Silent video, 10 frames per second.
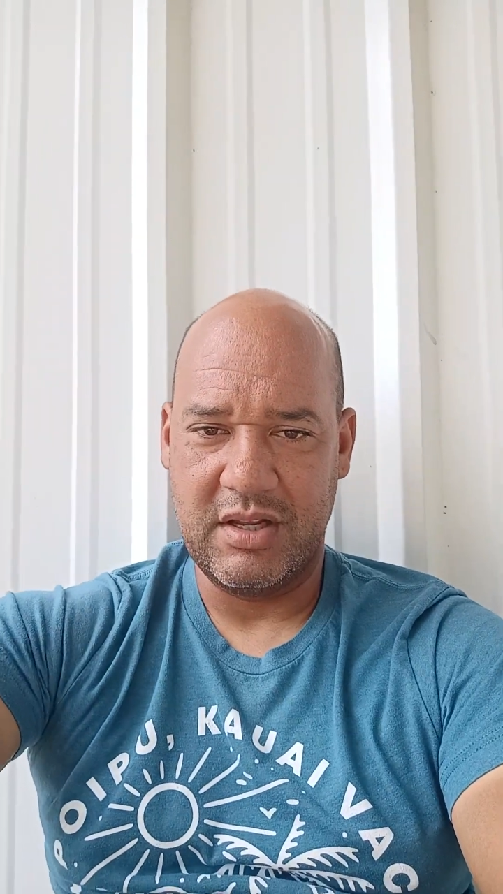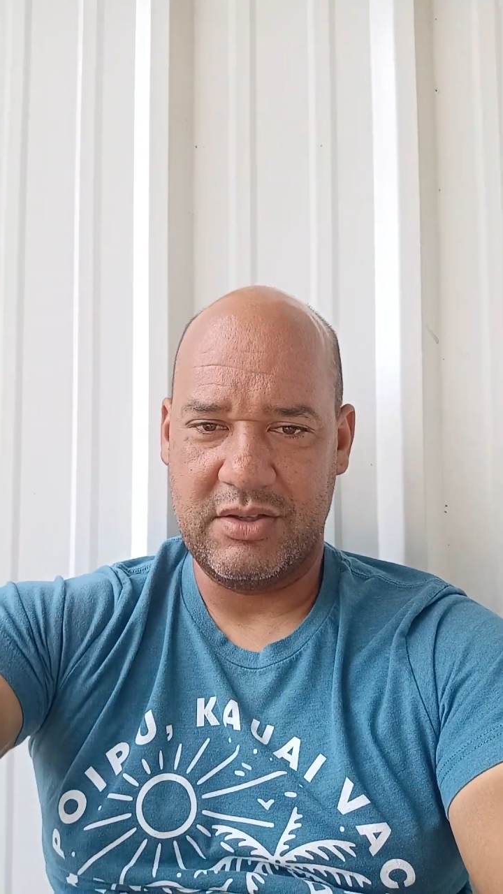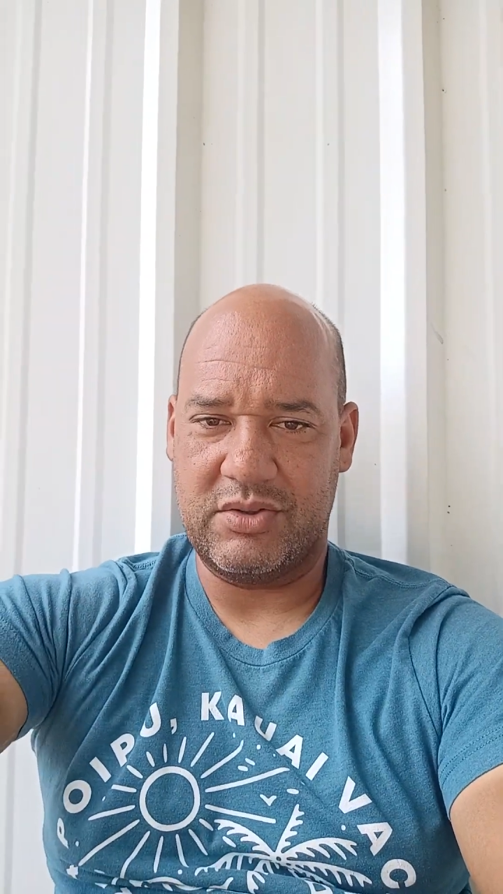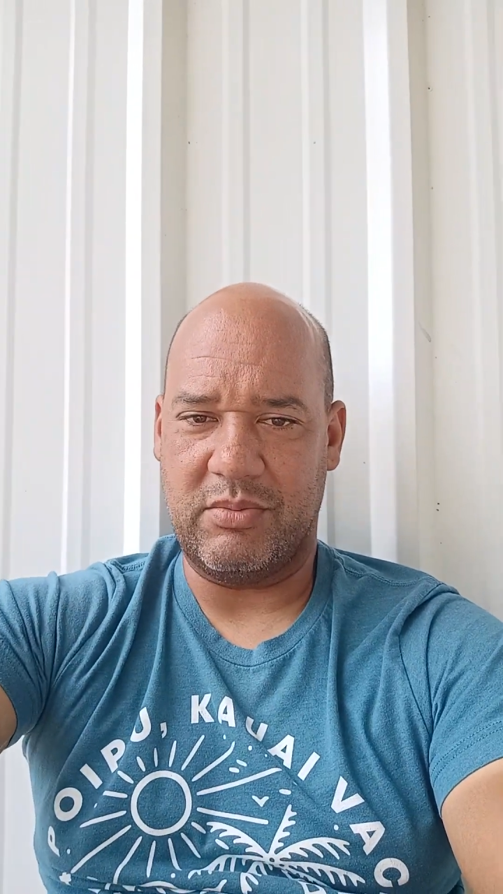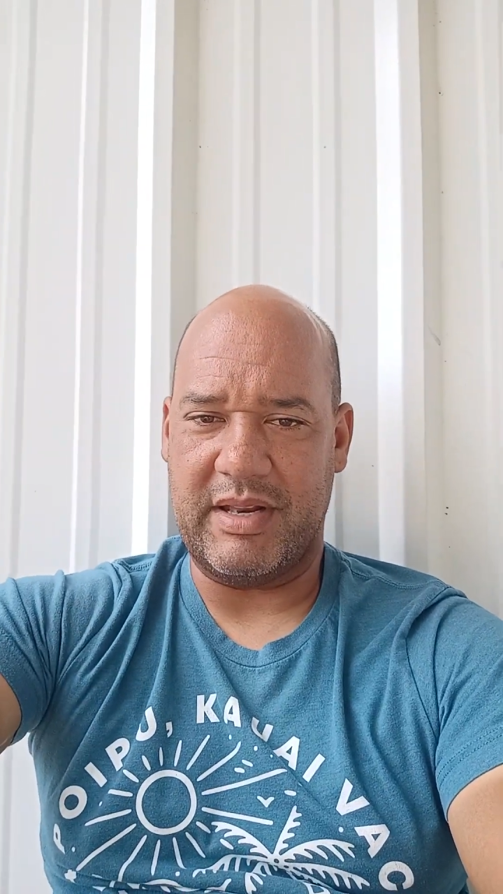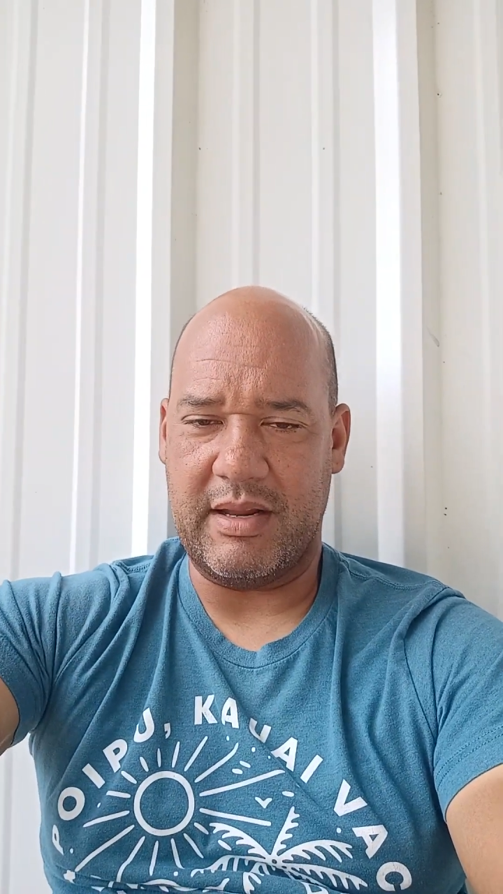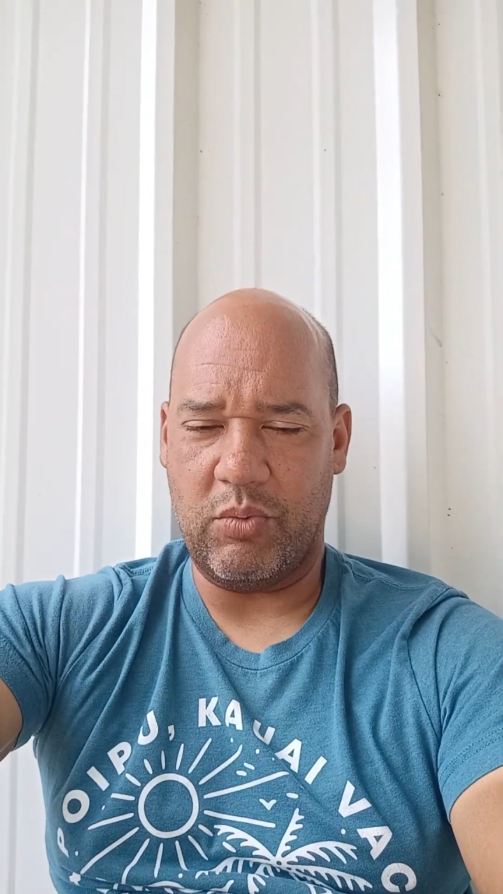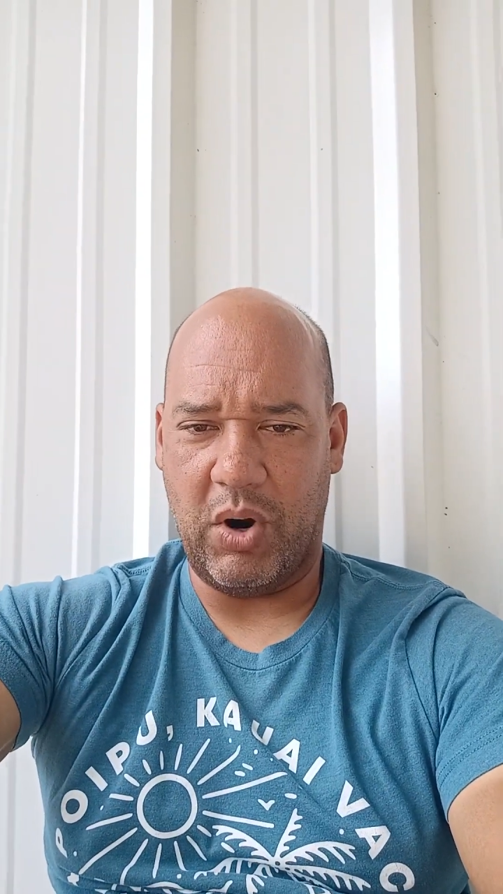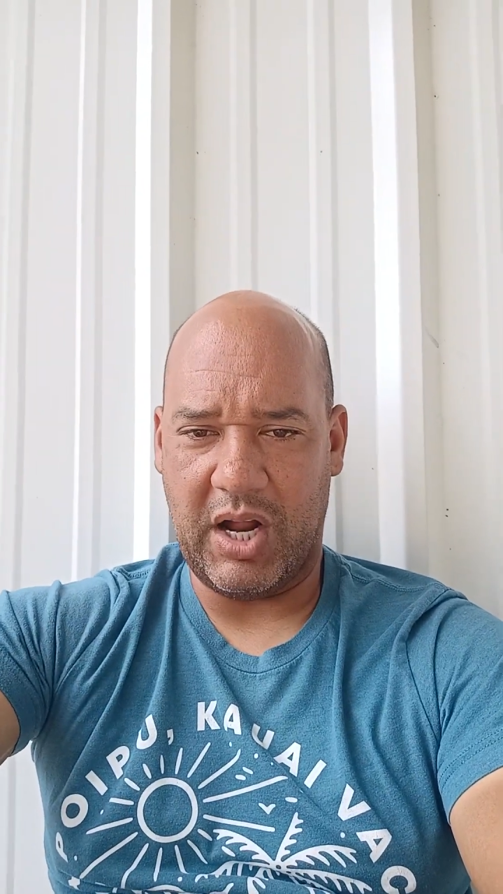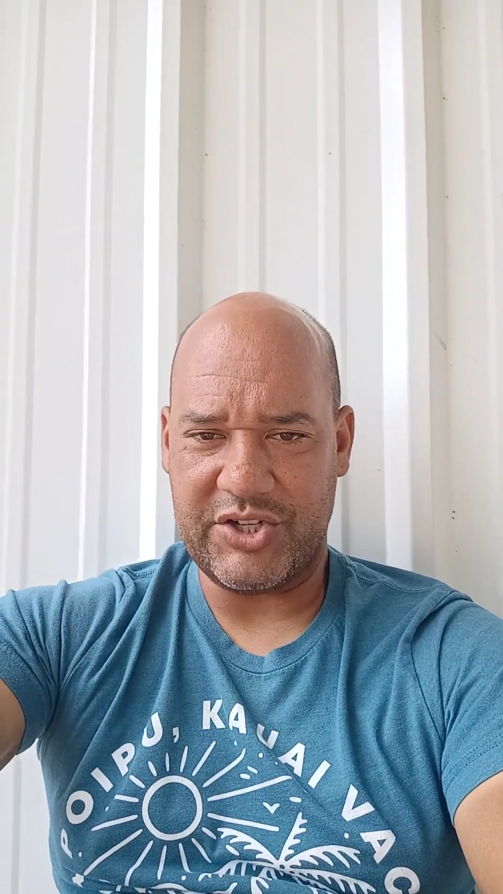so many
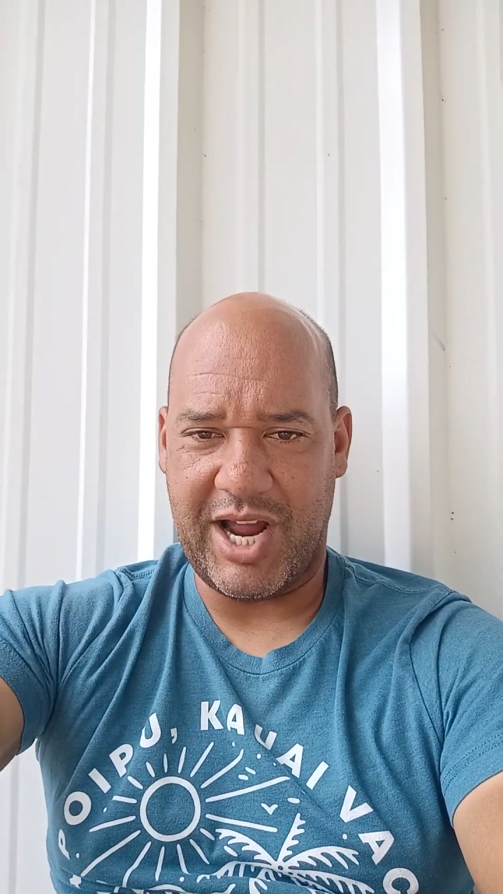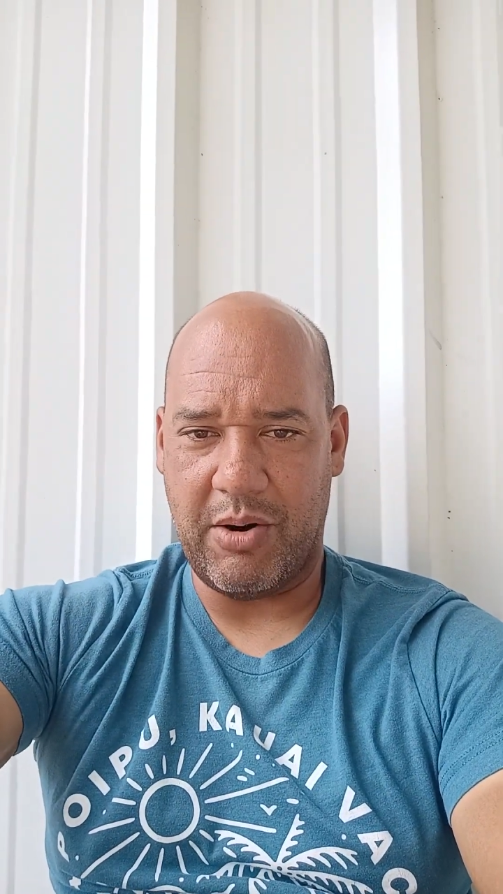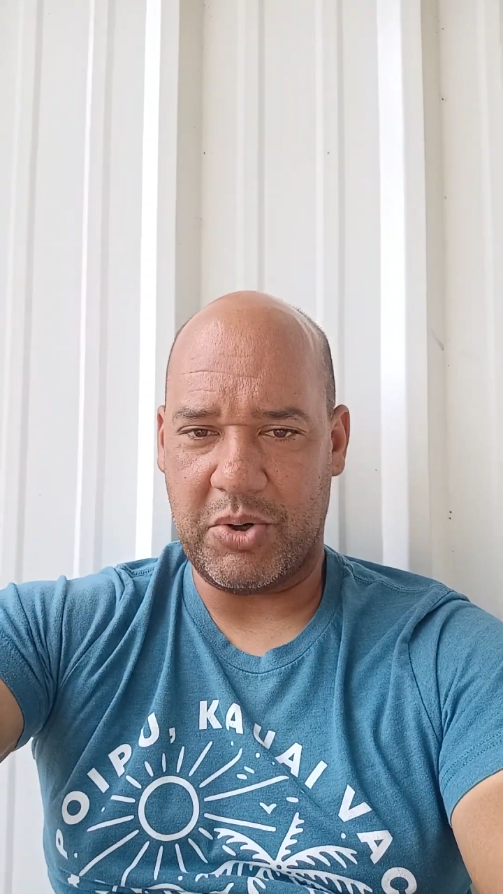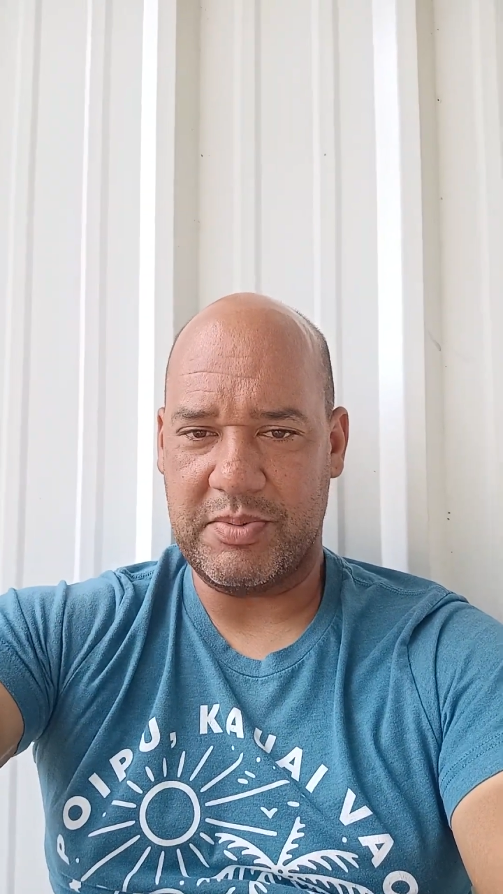watch hours.